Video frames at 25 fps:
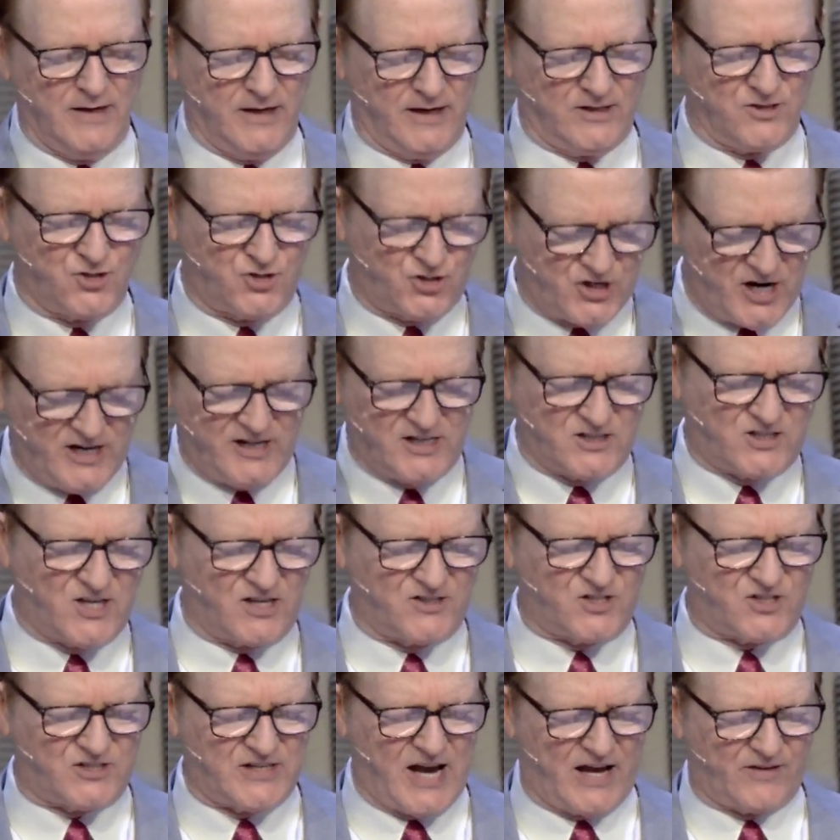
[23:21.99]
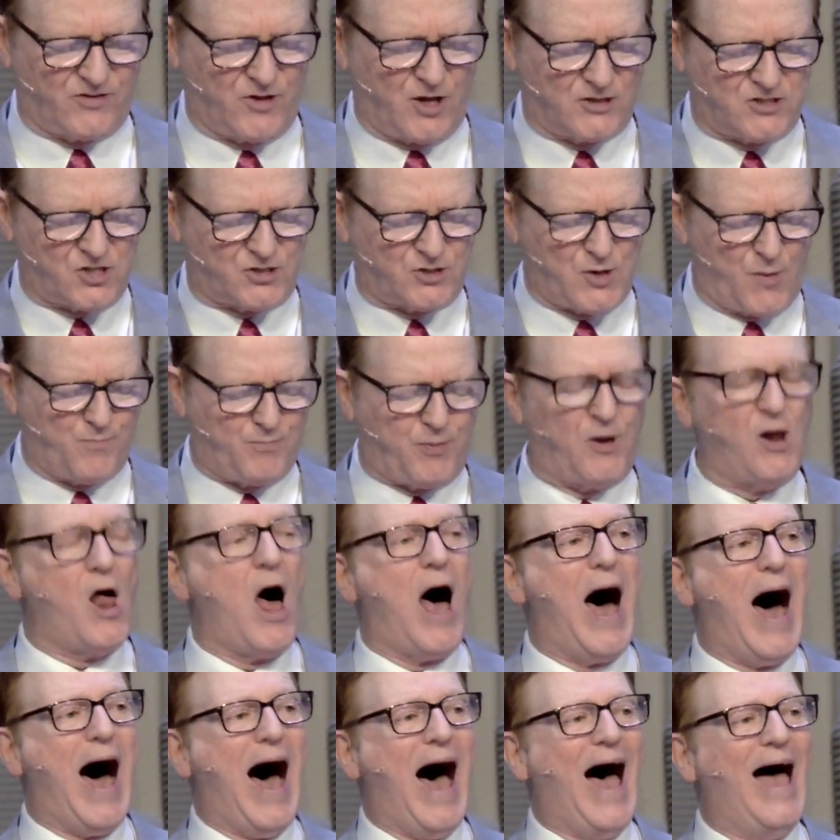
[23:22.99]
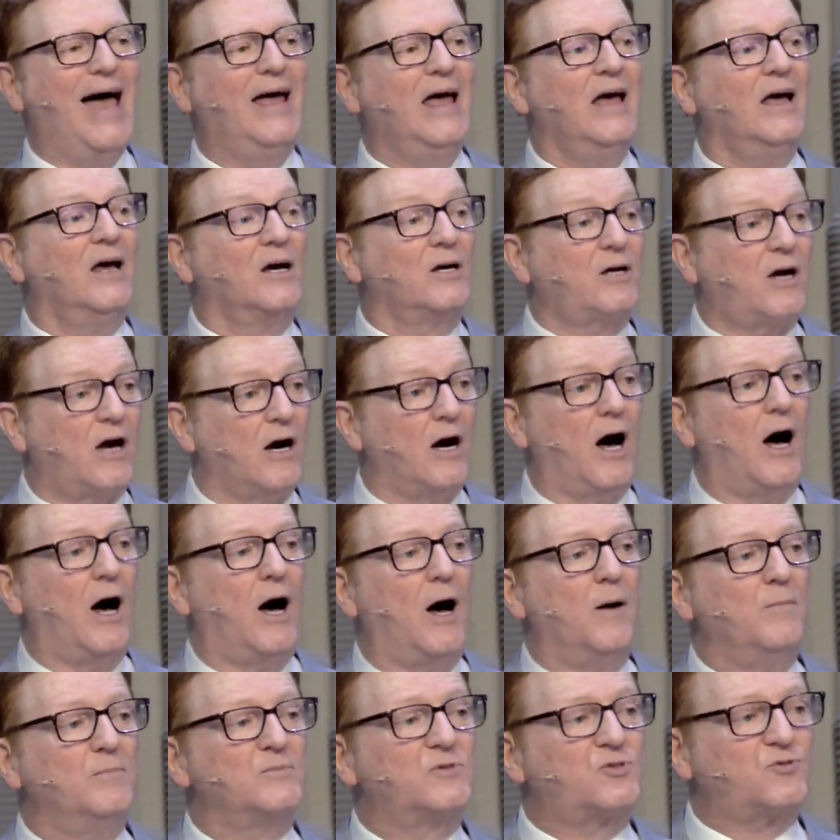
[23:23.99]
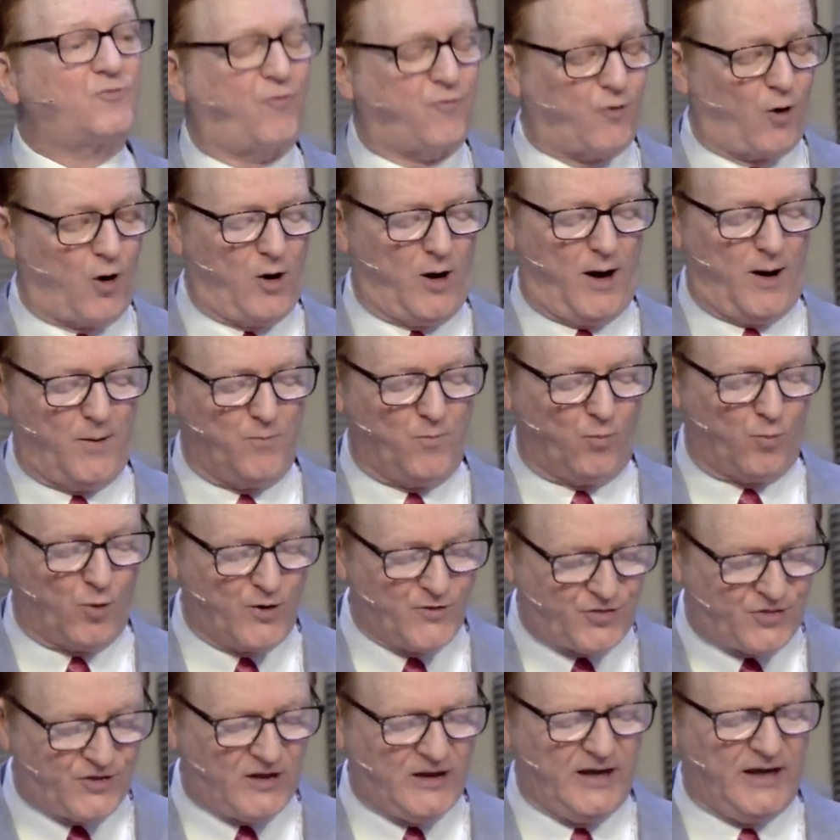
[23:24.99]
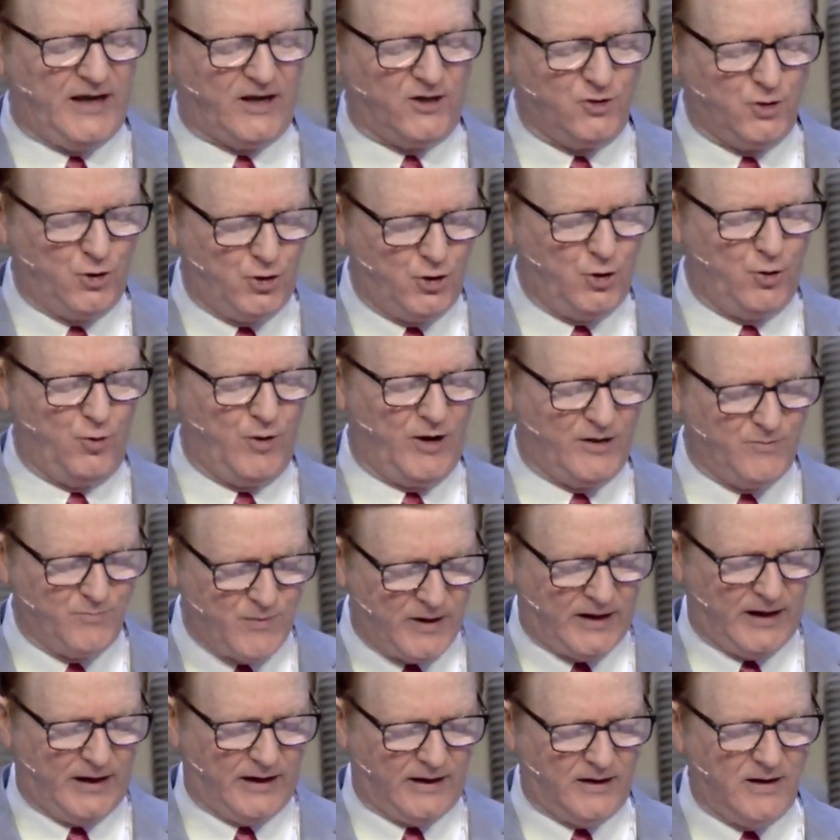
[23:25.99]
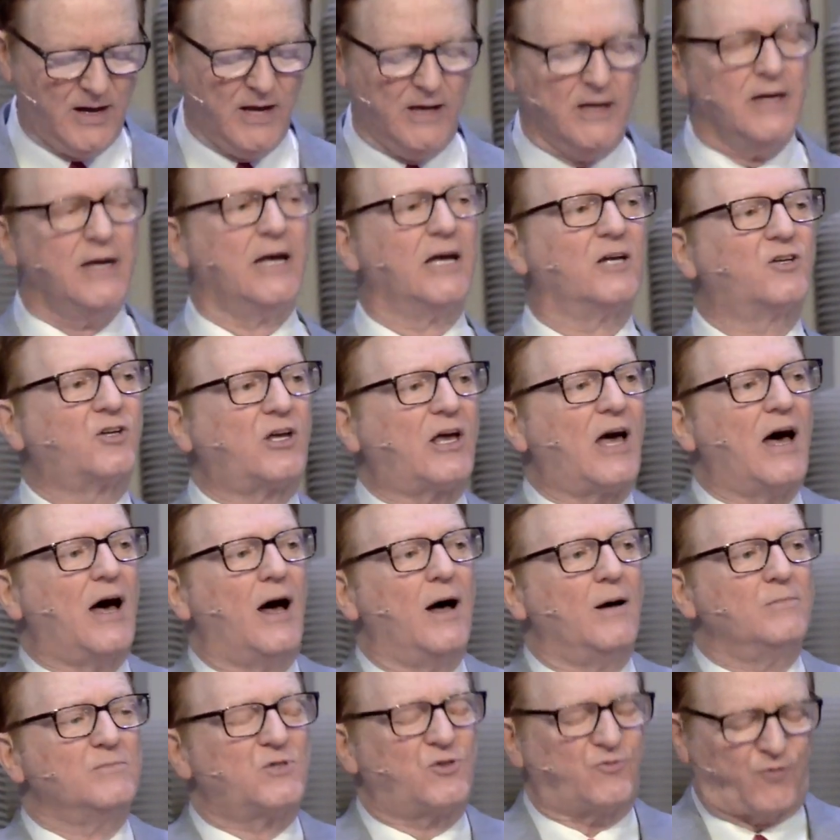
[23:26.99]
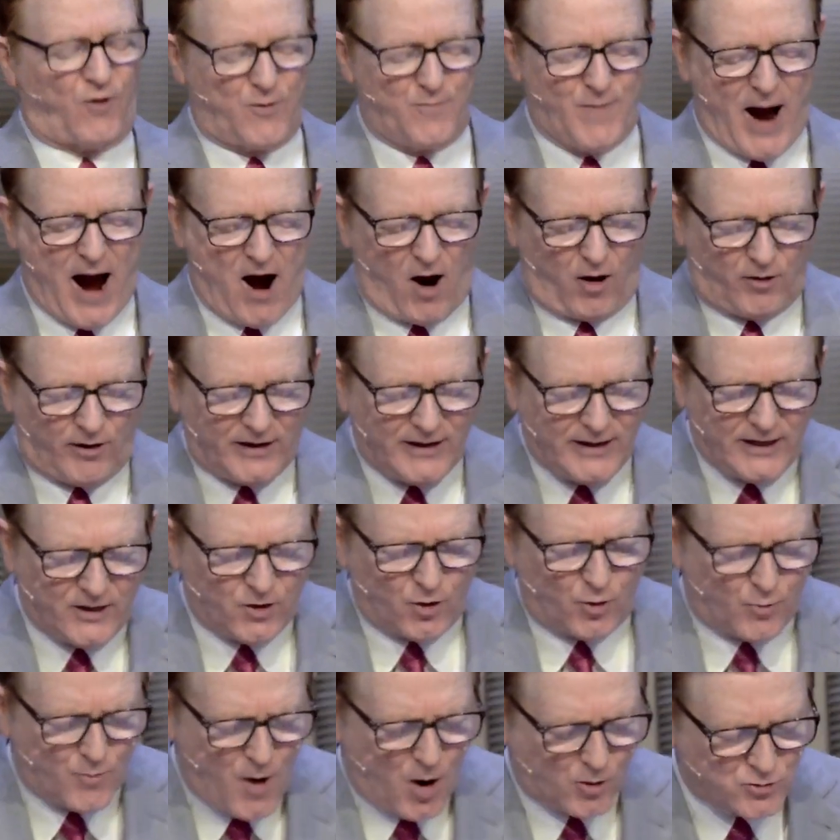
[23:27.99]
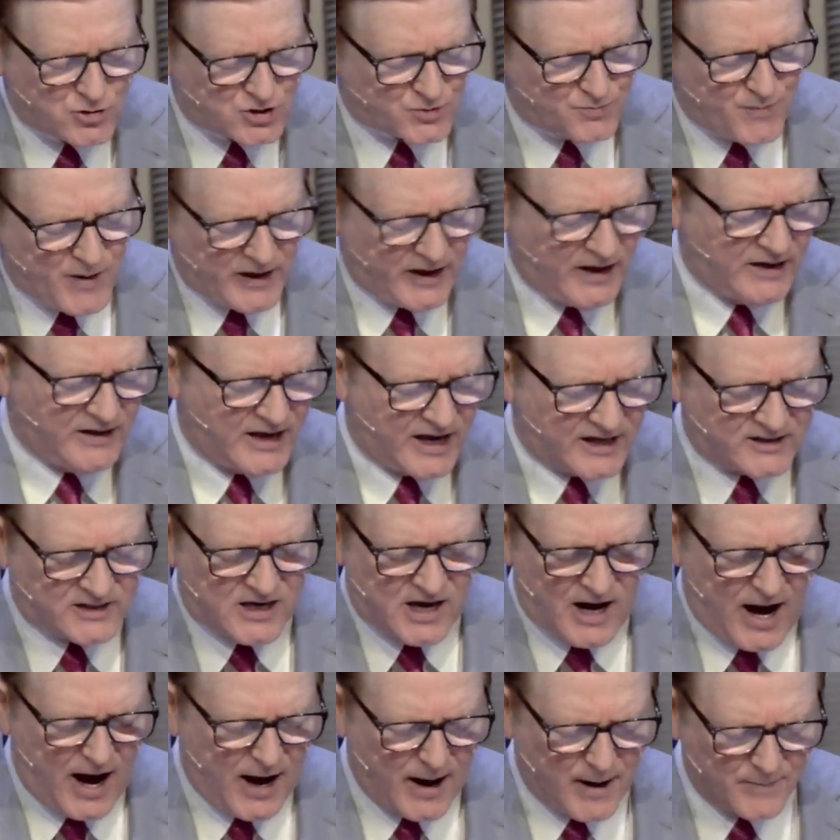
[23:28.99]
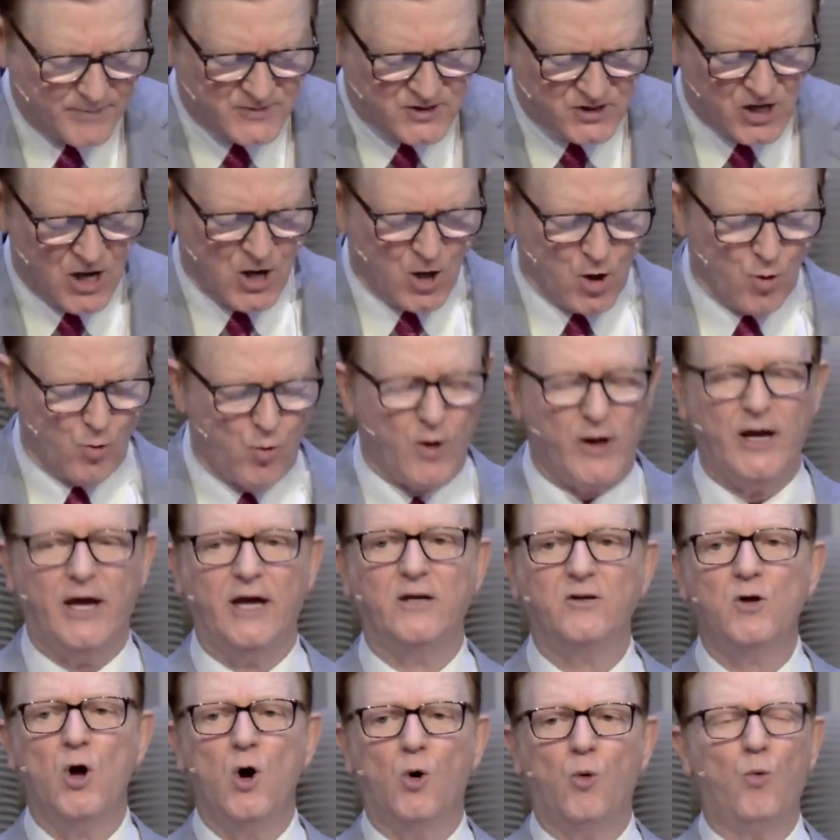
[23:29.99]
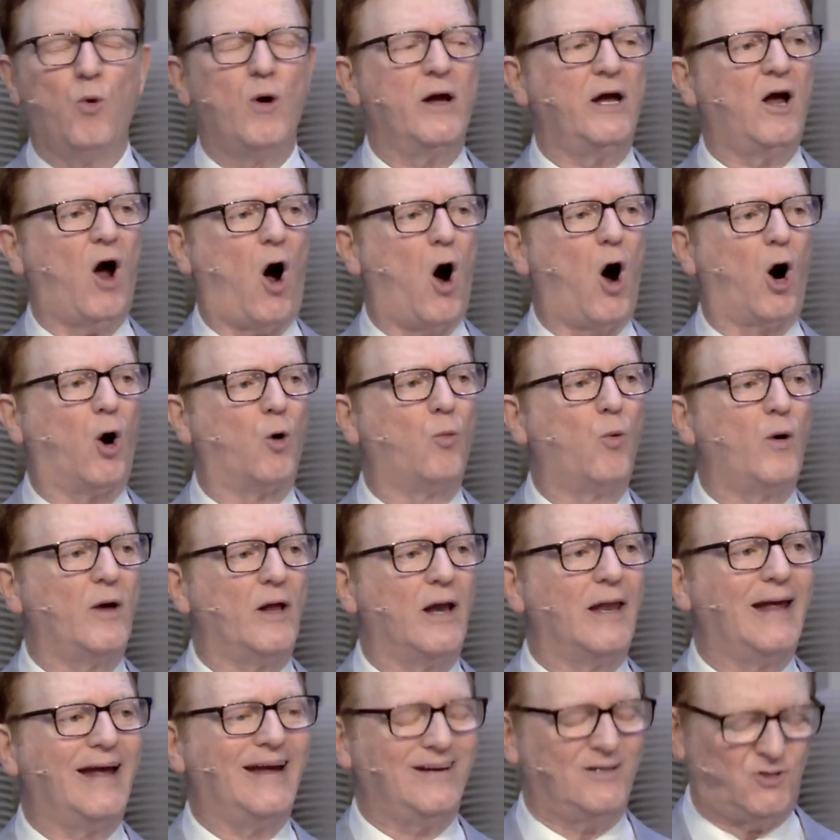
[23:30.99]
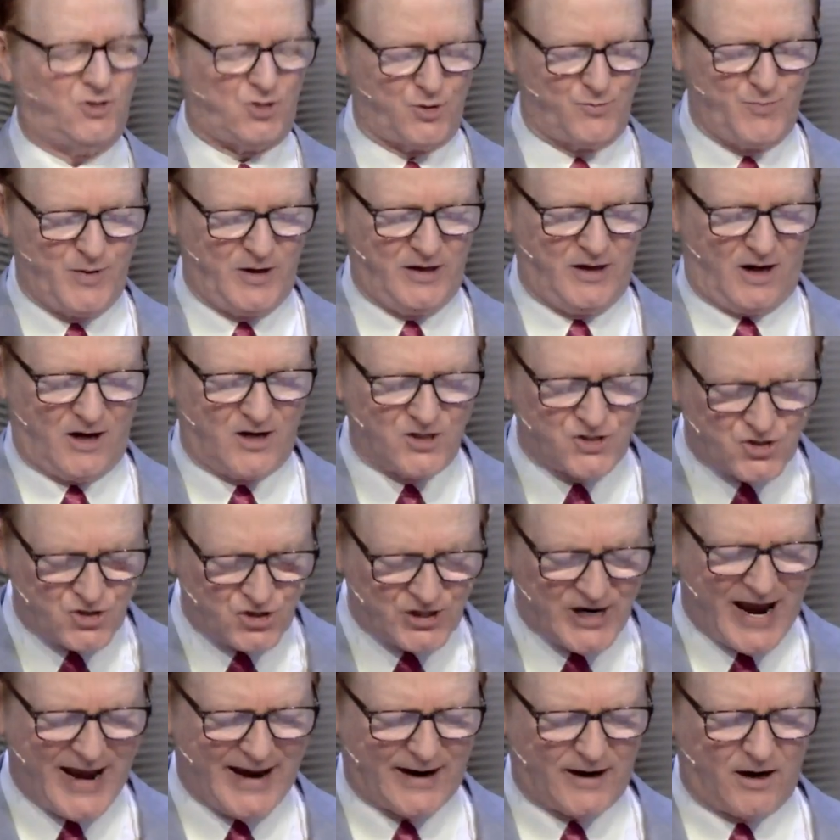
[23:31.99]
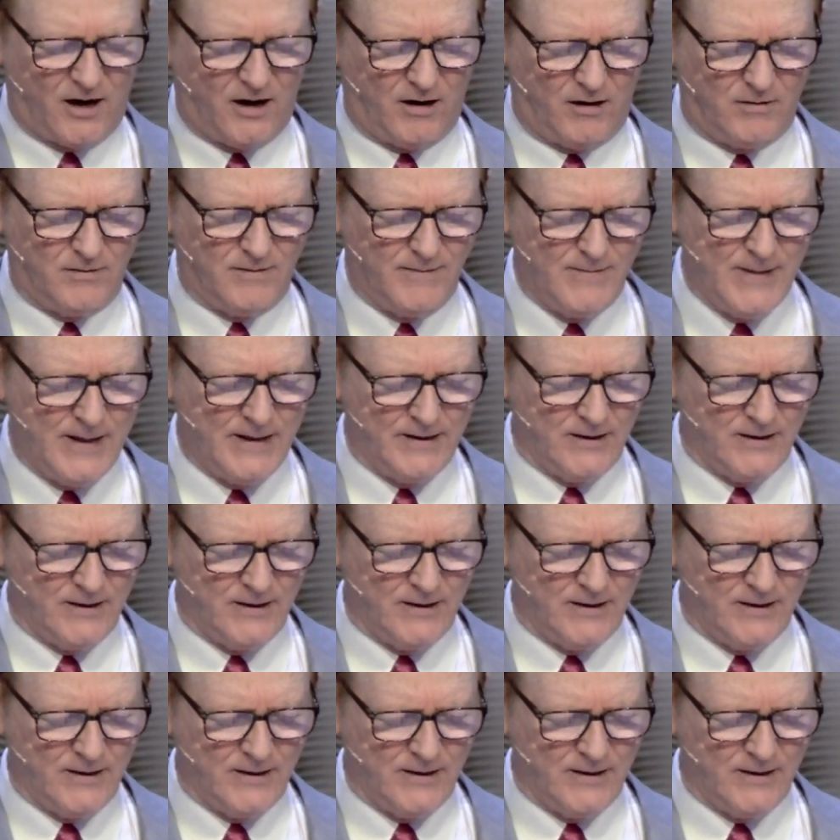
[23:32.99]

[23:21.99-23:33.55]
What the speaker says: And Jesus said the supply comes from within you and me. It comes from our innermost being. It comes when we are willing to be a channel.